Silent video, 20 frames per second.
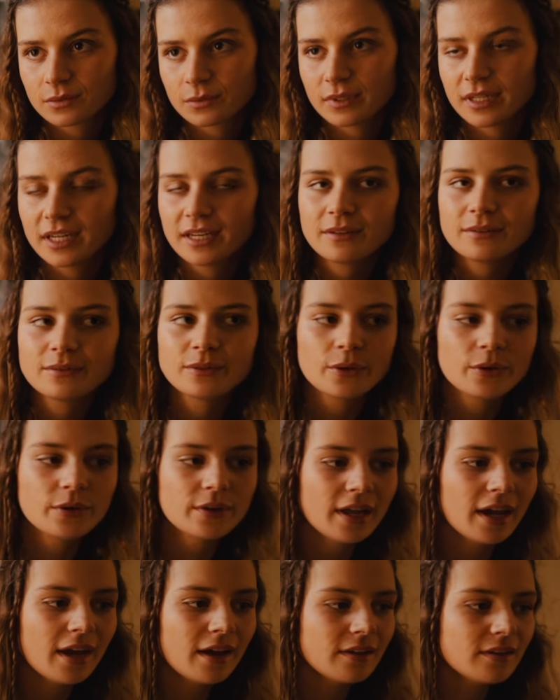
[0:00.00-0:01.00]
We need to
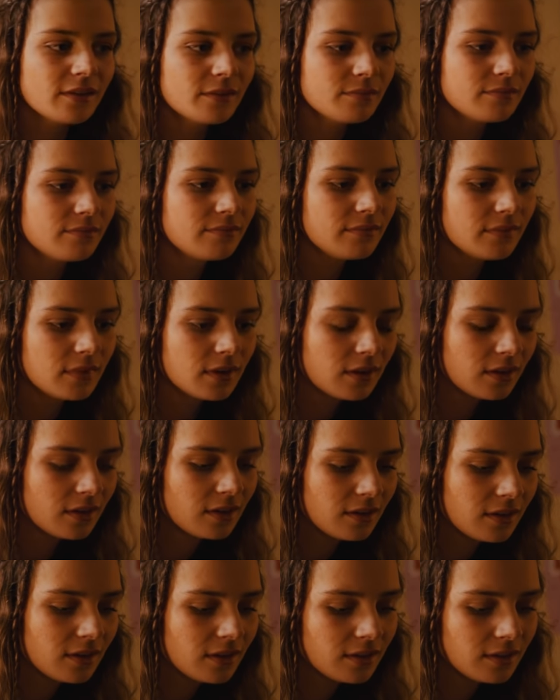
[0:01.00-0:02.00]
learn how to,
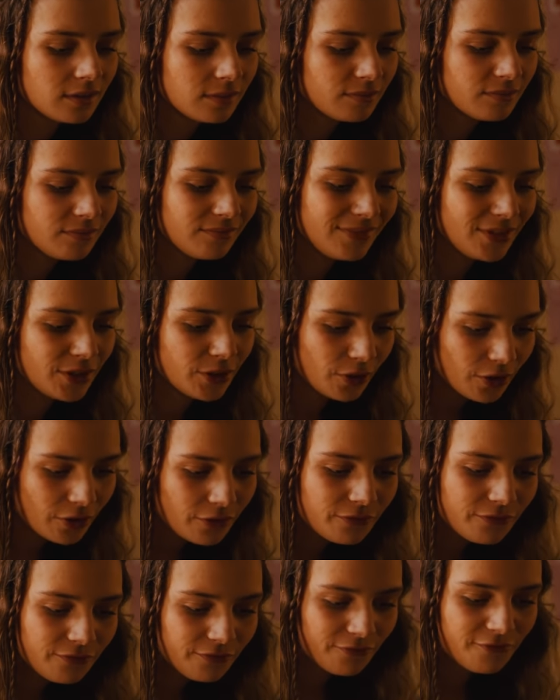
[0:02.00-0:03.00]
you
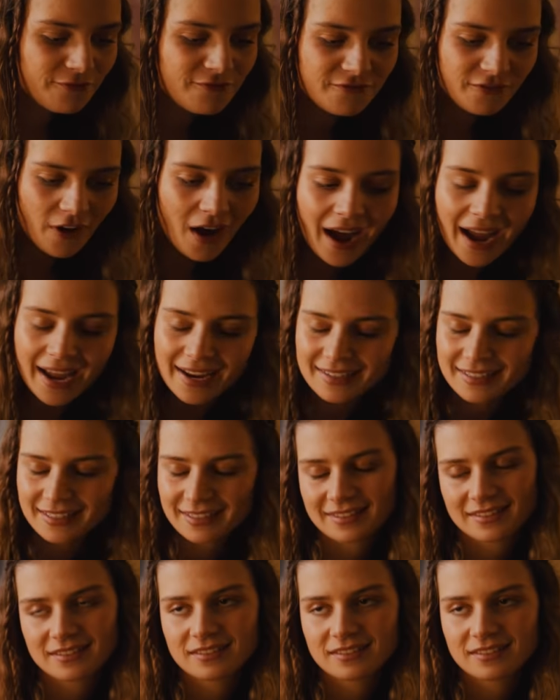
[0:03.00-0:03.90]
know, fight.